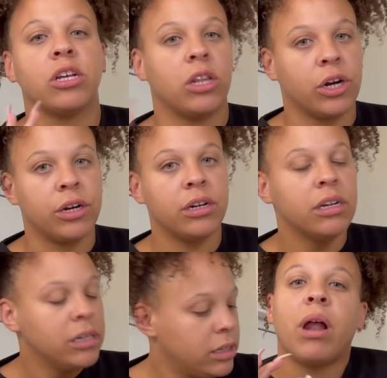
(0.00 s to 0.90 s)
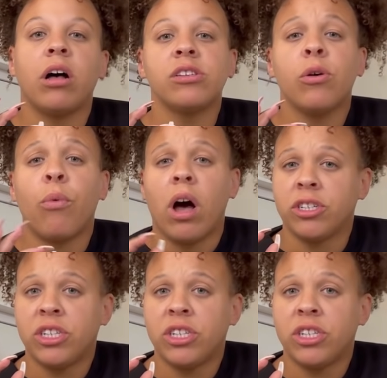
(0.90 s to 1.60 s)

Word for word: to learn. Also, wash